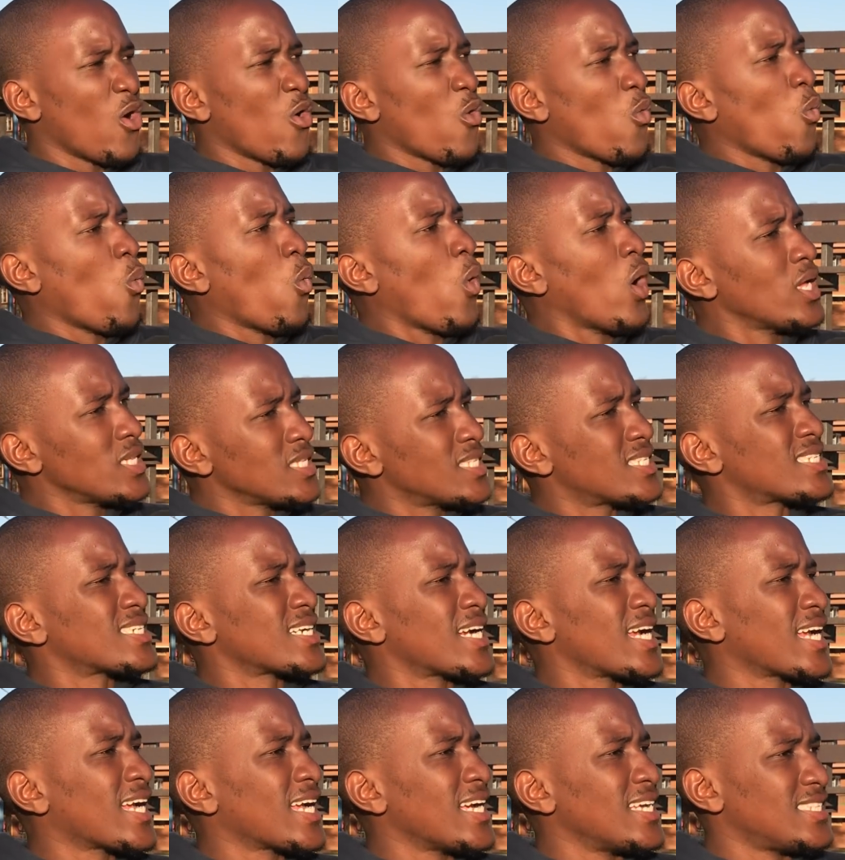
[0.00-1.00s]
one
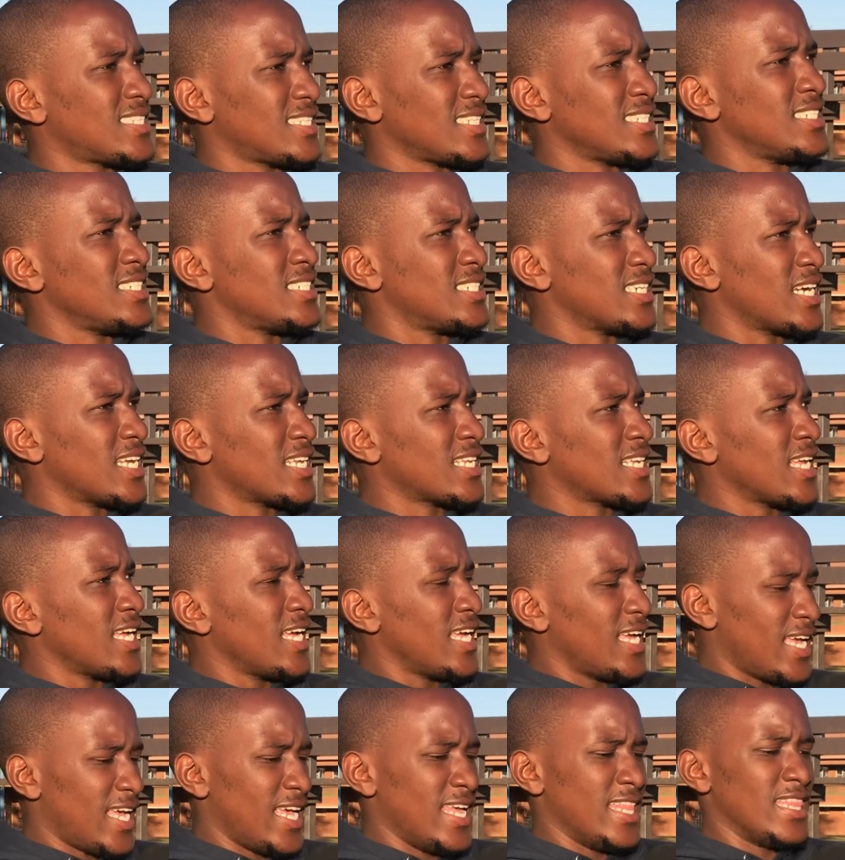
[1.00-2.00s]
striker is injured
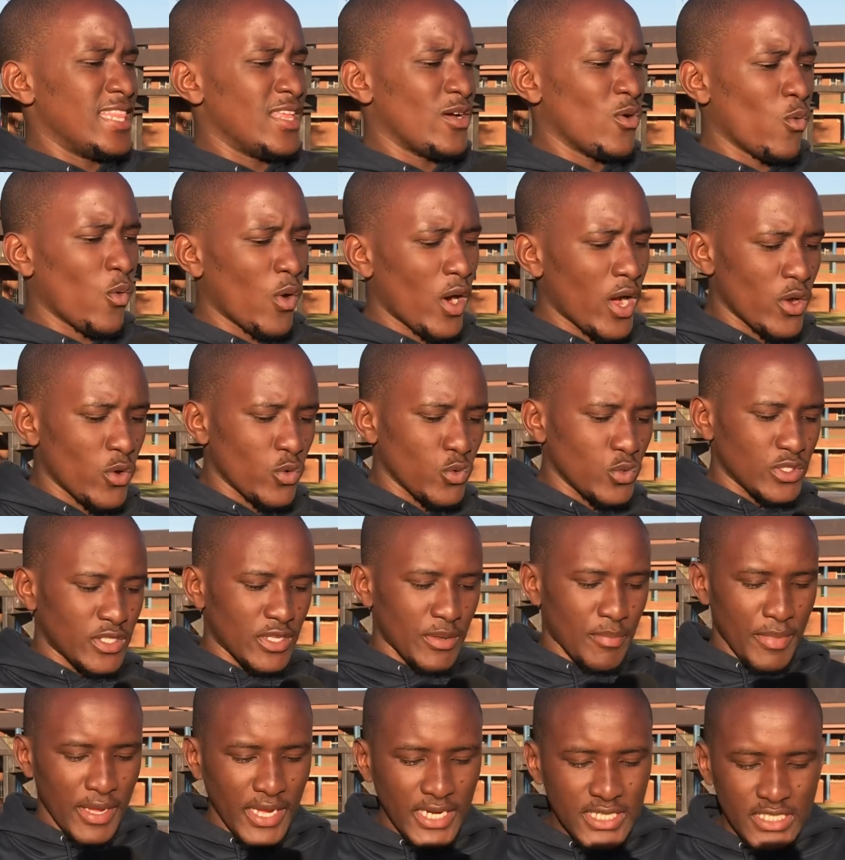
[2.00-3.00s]
and the one who's a
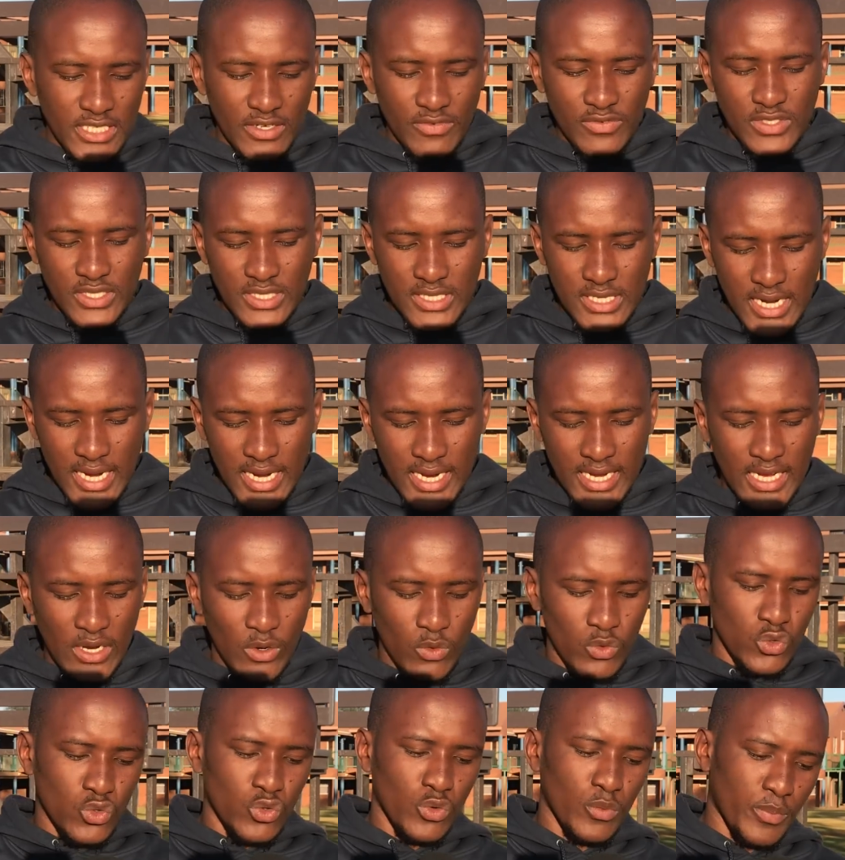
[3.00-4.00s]
makeshift striker,
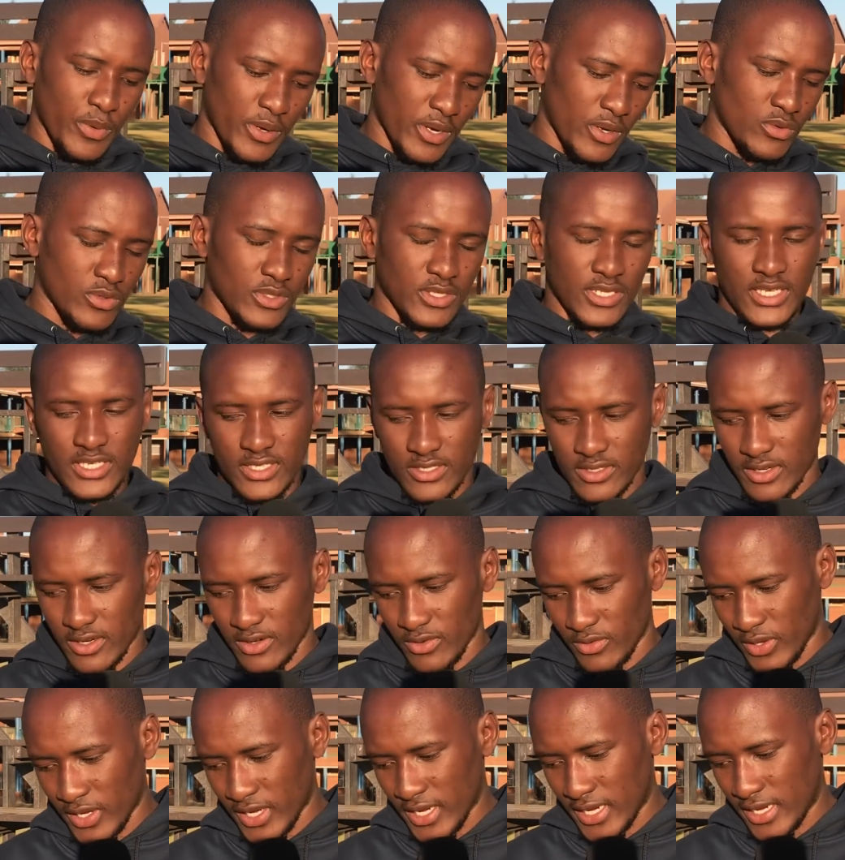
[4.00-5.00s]
Utupre, who's actually a
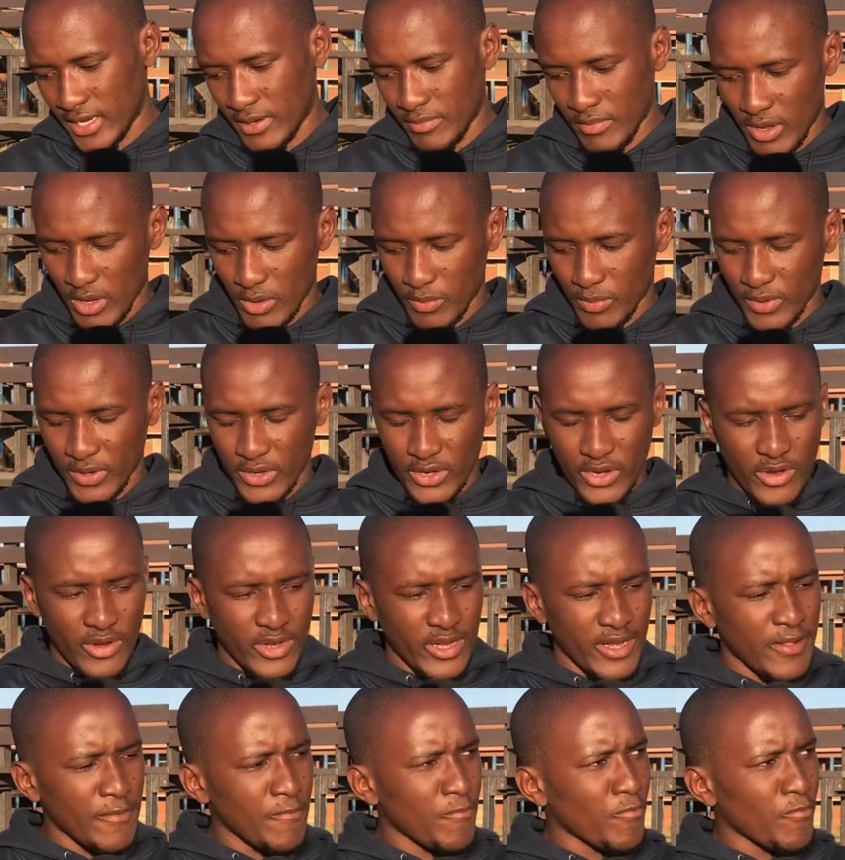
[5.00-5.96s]
winger in my opinion,